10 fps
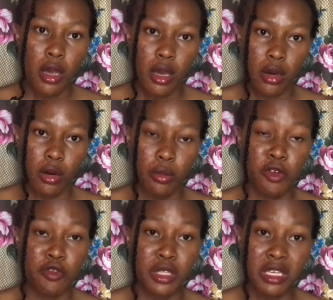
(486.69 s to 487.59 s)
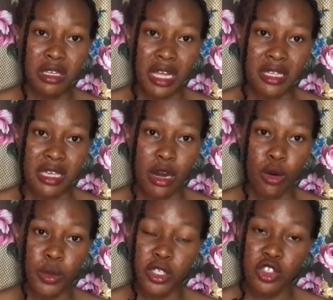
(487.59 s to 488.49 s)
If you think that
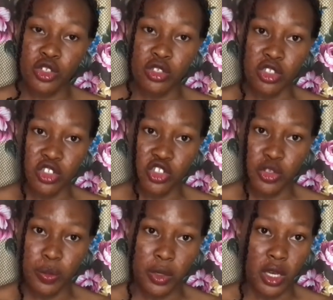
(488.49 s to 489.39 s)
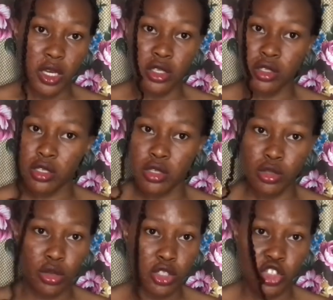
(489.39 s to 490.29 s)
accommodation is cheap here, it
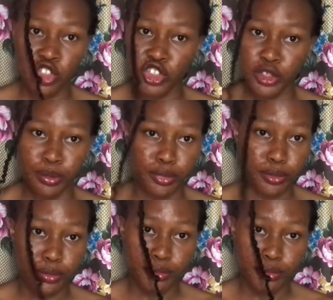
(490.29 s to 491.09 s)
is not cheap.